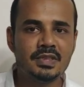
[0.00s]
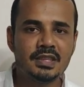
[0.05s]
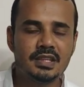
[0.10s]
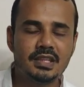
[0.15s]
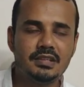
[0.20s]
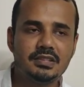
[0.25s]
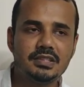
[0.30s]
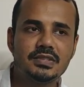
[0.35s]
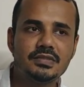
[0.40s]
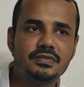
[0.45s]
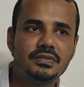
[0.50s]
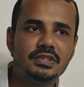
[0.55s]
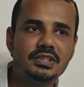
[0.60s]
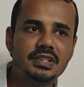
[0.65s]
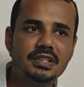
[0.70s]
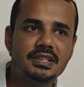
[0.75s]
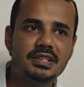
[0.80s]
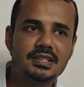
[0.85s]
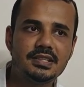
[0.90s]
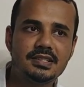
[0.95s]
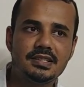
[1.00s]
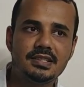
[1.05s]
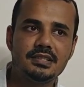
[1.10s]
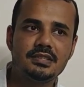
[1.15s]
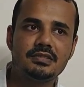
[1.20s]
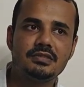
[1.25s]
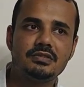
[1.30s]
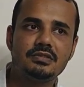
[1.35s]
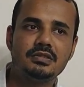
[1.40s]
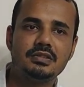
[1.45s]
Now these full-length
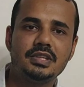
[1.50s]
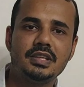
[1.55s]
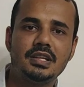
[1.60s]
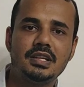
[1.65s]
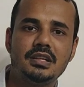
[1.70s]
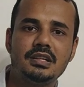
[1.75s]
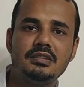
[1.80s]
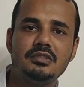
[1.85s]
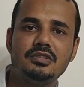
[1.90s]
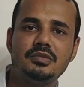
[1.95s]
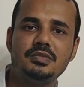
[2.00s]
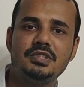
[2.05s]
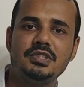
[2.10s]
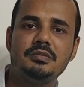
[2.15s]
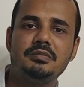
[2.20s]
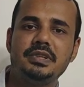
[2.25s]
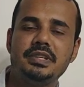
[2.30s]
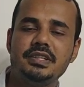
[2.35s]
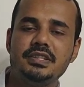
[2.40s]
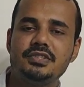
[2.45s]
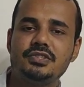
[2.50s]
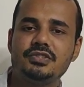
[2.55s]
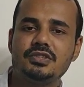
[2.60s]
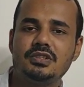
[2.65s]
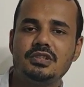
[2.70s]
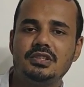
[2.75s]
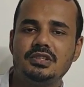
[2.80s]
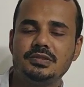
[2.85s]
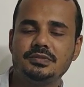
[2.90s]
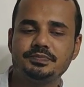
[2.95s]
essays, they are normally based
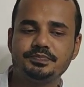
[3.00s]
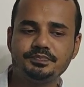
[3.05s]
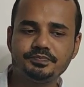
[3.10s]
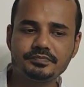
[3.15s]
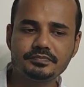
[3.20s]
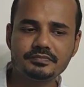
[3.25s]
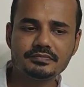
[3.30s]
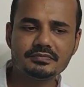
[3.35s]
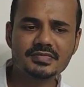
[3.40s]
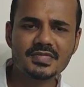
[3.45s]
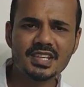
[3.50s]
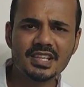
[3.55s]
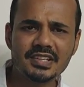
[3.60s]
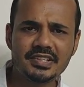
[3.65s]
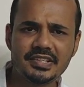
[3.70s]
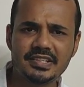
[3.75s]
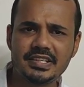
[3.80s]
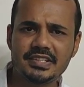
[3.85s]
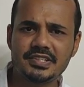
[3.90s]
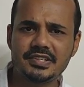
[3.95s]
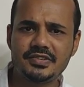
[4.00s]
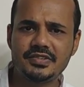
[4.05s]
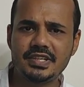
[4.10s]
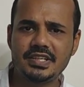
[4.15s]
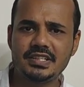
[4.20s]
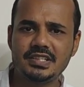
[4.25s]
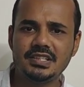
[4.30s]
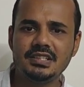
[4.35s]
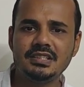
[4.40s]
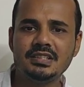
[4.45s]
on directed
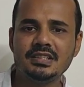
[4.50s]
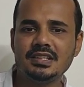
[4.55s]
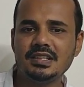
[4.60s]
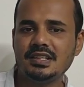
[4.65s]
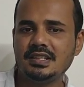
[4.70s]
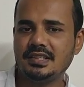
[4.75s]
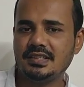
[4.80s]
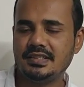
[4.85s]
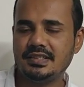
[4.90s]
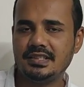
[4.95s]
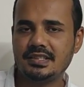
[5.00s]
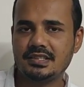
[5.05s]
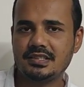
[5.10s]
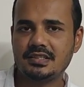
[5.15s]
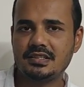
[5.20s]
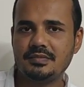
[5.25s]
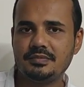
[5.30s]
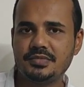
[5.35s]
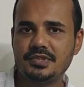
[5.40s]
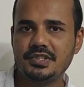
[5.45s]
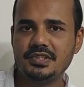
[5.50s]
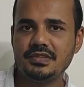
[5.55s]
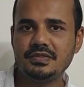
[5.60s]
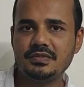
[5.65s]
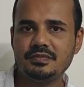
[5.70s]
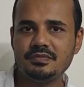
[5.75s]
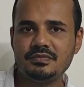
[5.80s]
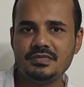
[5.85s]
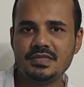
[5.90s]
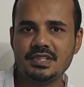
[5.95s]
writing, descriptive,
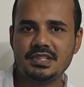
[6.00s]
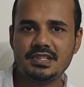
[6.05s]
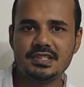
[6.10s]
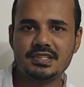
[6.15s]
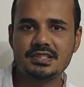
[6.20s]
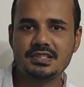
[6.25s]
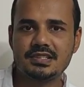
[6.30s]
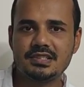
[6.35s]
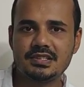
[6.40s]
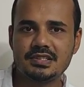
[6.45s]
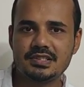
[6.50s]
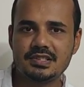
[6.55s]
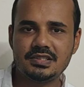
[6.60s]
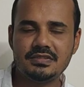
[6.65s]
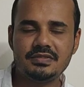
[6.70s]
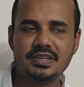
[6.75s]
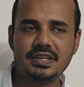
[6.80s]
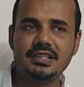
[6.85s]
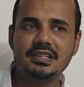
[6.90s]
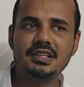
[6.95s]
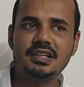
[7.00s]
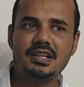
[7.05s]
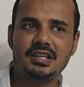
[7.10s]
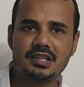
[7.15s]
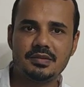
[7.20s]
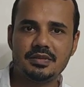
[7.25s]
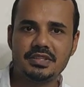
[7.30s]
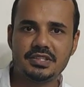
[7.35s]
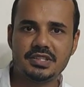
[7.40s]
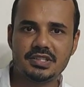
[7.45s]
discursive, and
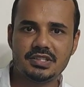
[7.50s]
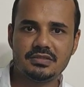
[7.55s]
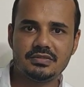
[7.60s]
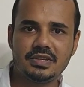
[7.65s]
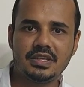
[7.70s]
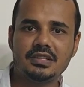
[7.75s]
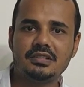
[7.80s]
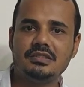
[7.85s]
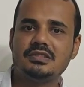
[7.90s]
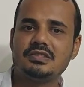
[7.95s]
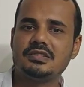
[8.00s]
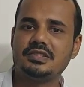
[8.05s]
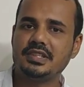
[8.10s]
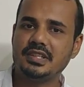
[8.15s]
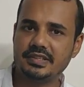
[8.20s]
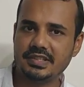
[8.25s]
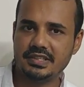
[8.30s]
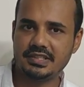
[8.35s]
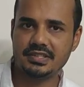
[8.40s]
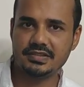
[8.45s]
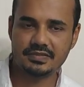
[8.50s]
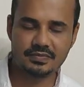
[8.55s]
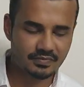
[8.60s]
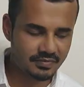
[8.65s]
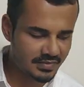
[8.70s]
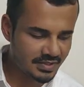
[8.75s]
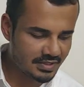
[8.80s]
argumentative, and also narrative.